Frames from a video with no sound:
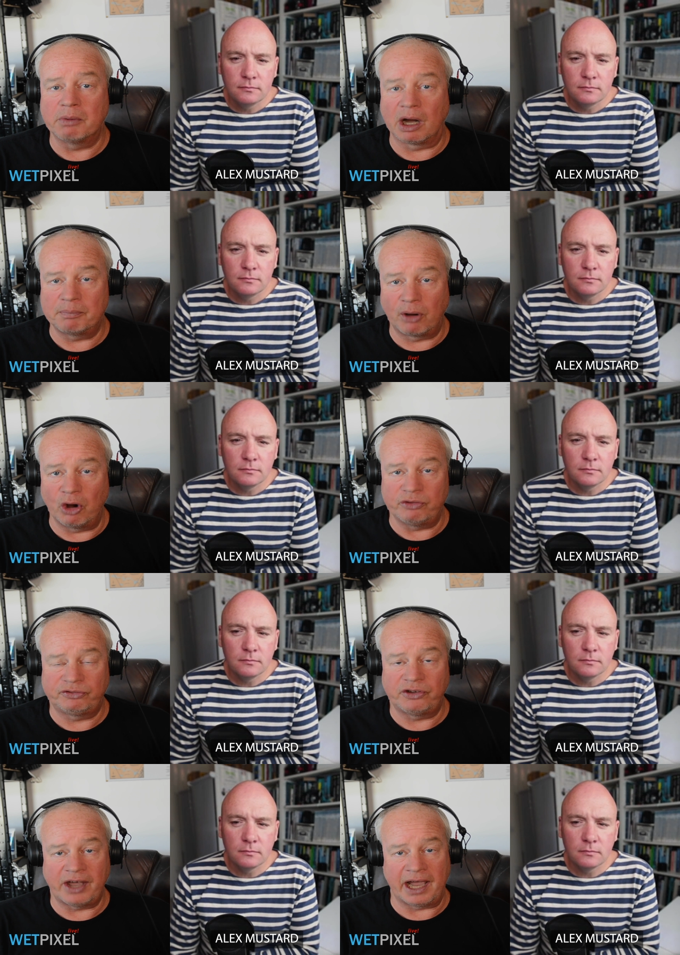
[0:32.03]
Speaker 1: might pose
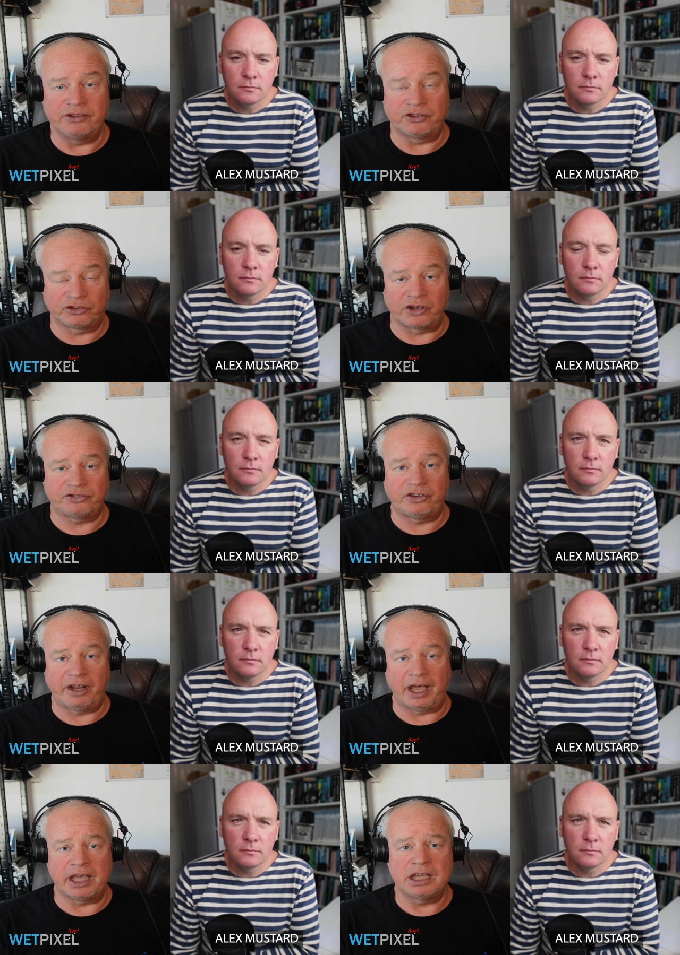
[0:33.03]
today and discuss
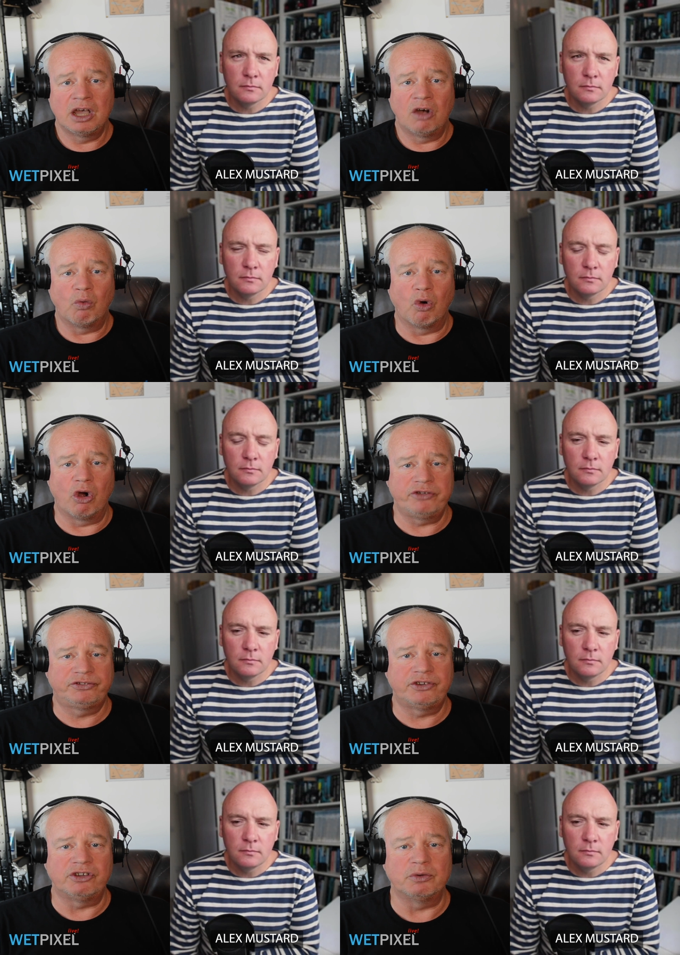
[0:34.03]
today was
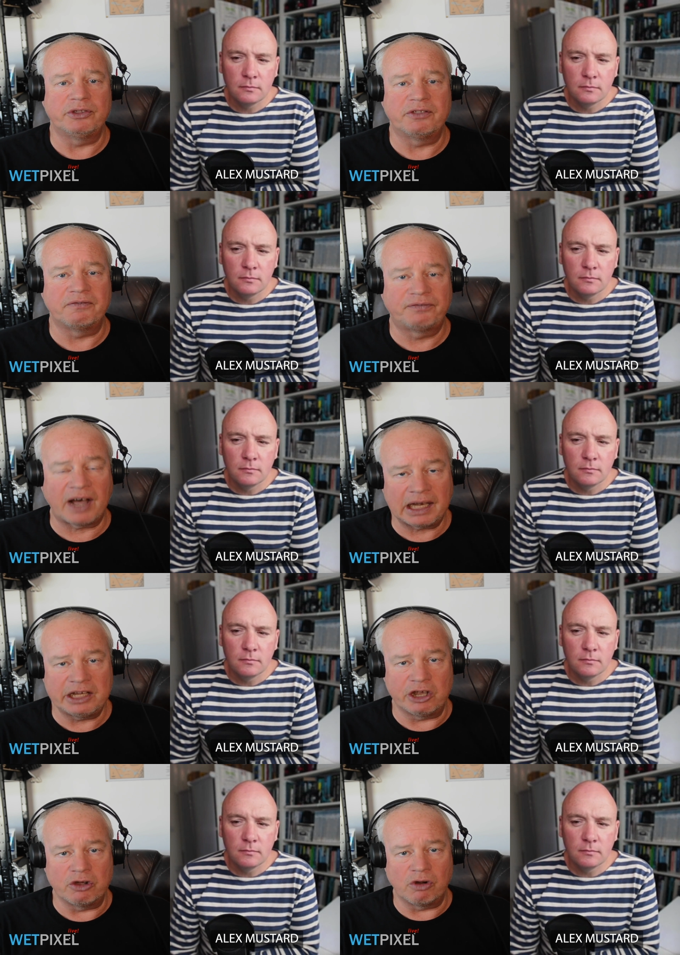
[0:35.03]
to do with the
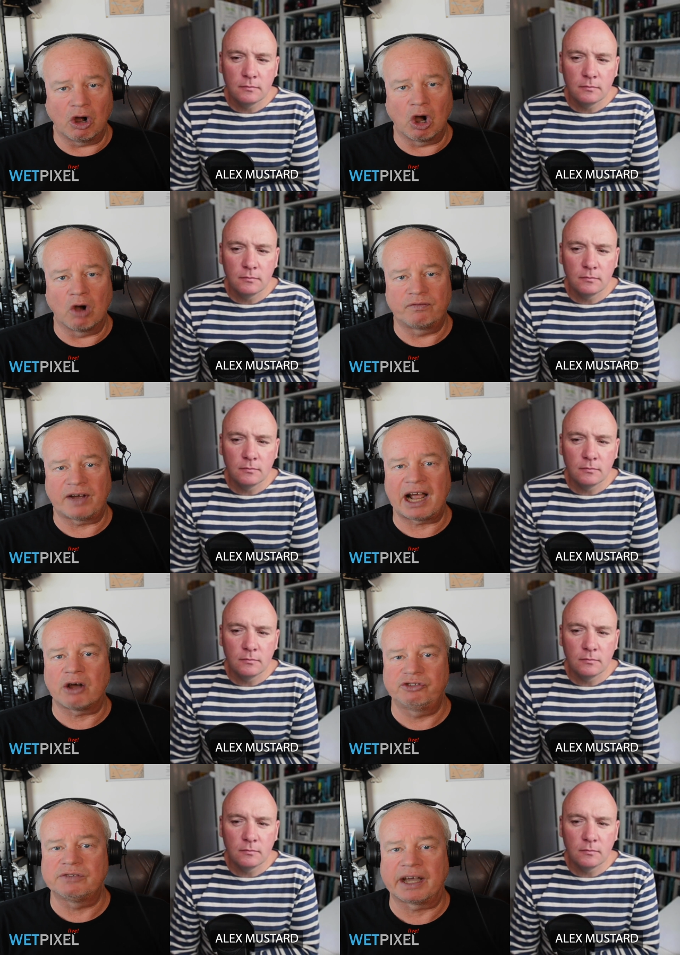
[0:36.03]
value of
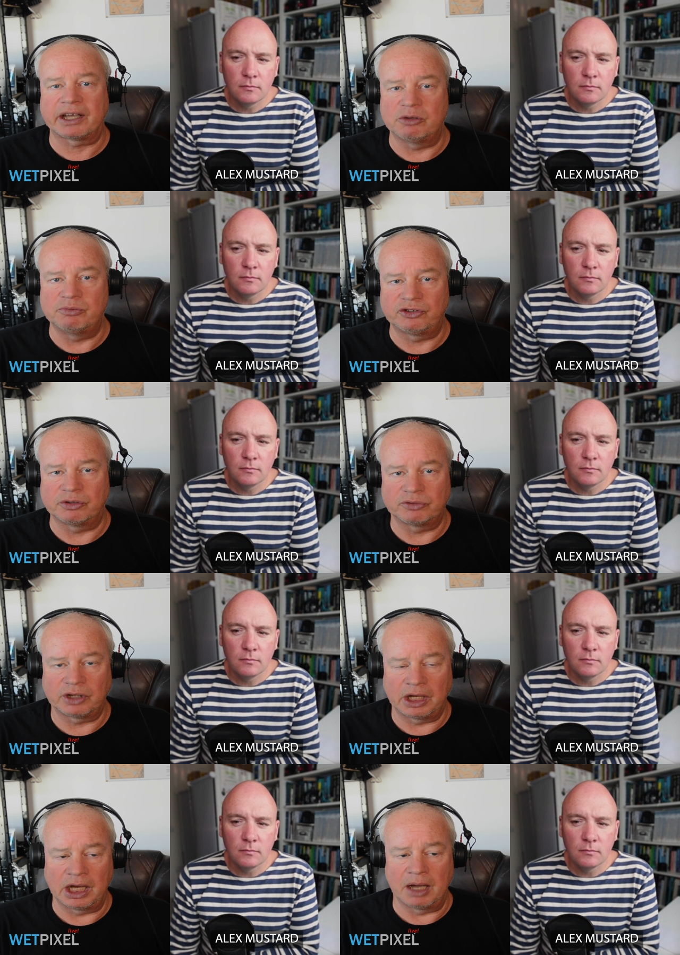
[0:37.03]
housing vacuum systems.
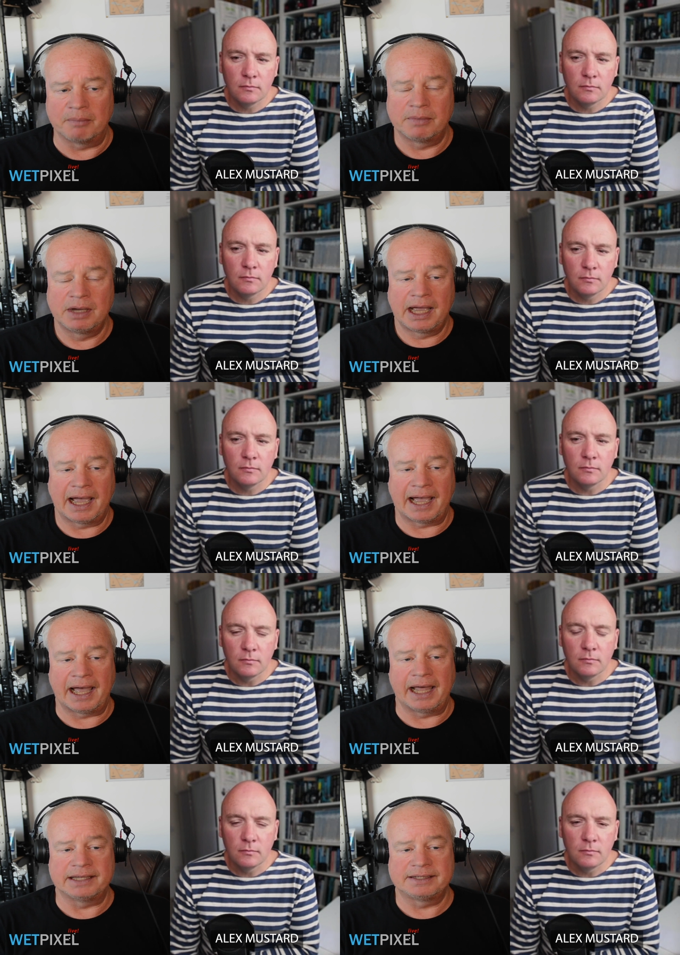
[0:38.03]
Um,
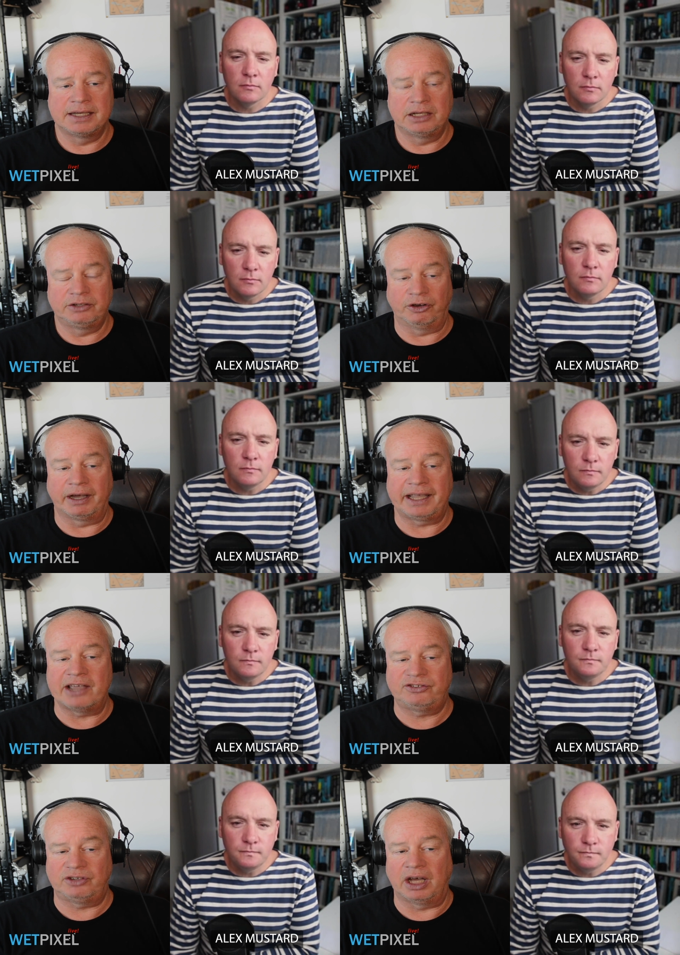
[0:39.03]
and so I
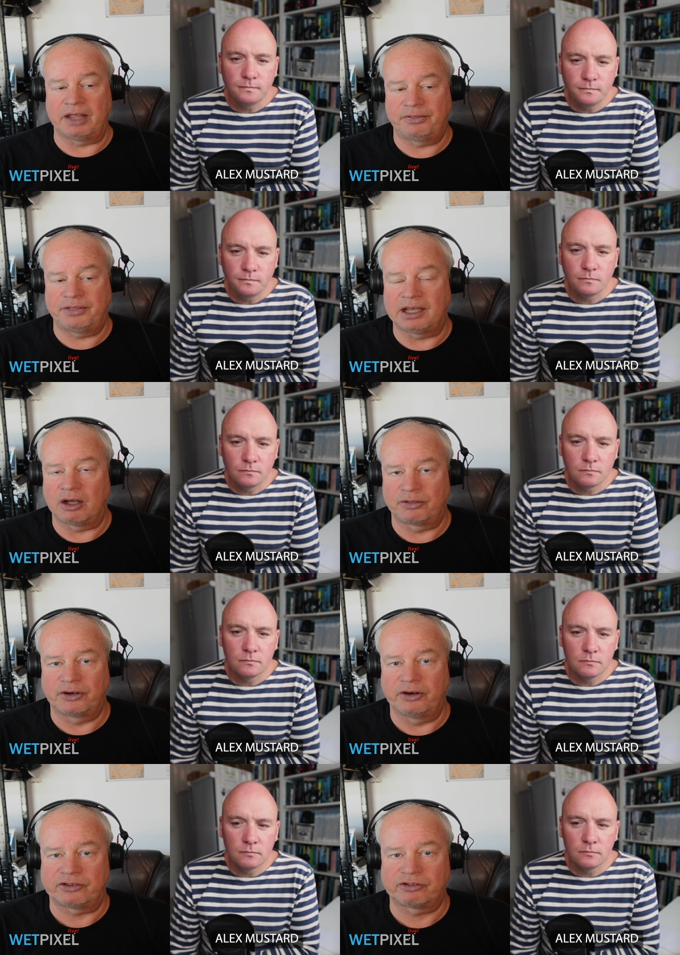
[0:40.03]
guess I think I'll
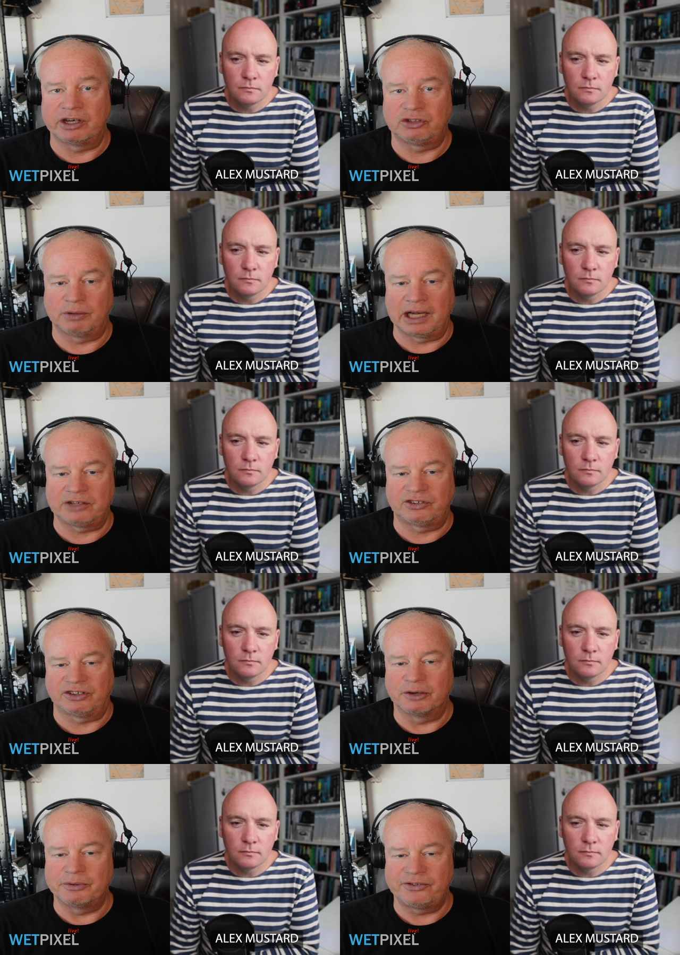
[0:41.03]
throw that straight to Alex as
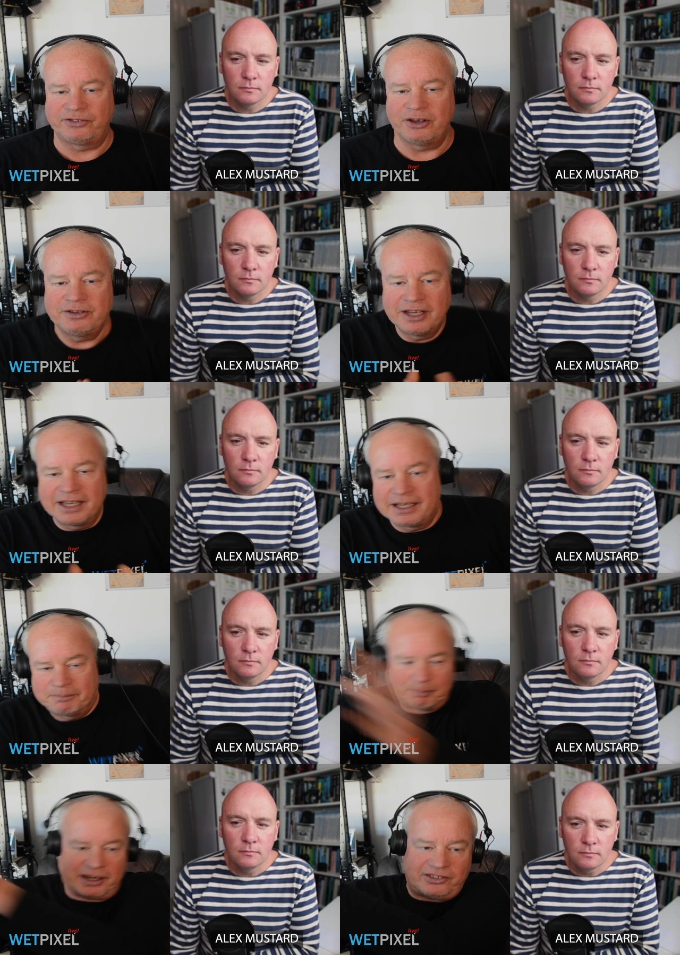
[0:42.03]
I always do.
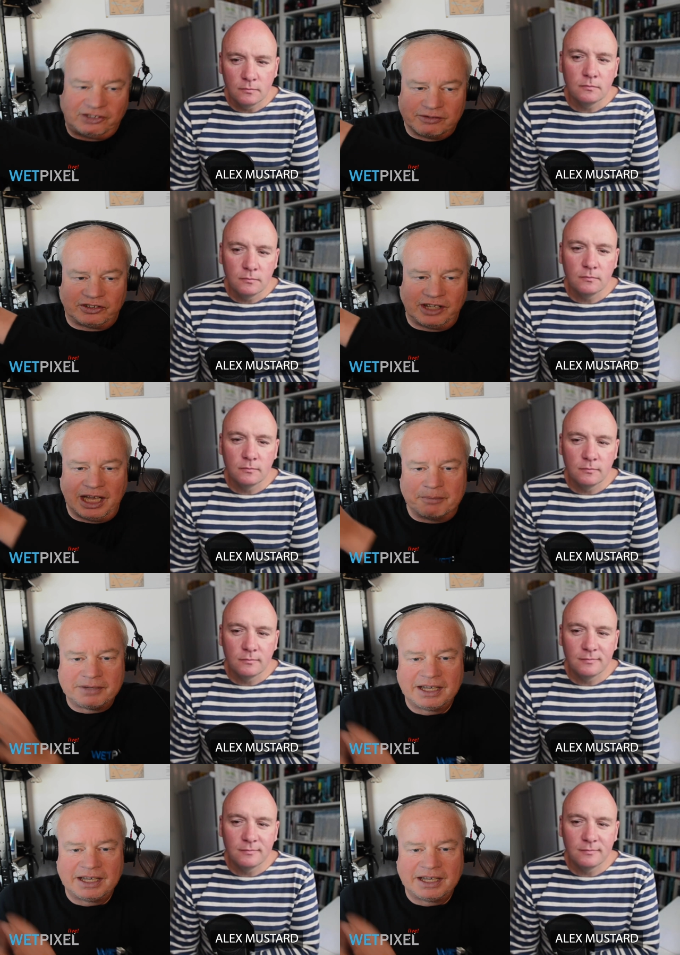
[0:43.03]
Pass it over to him